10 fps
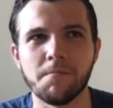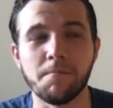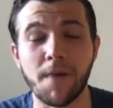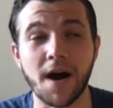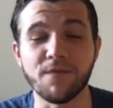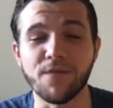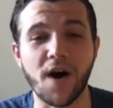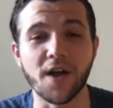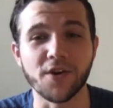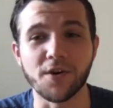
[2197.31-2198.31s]
my
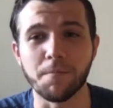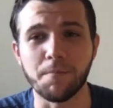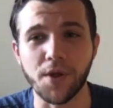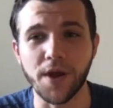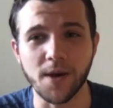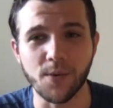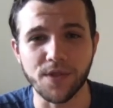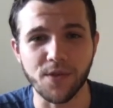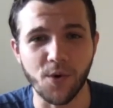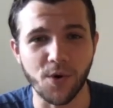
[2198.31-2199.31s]
father playing
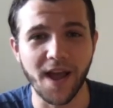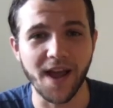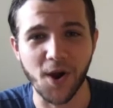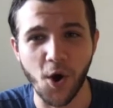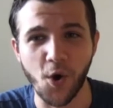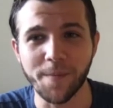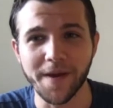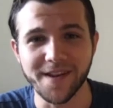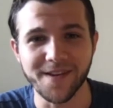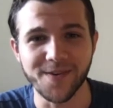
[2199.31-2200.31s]
with Ornette
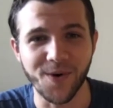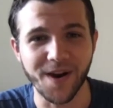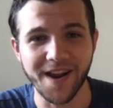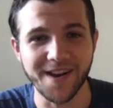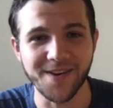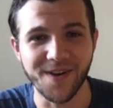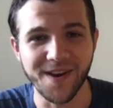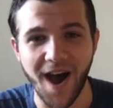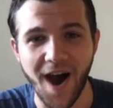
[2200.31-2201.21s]
Coleman or anyone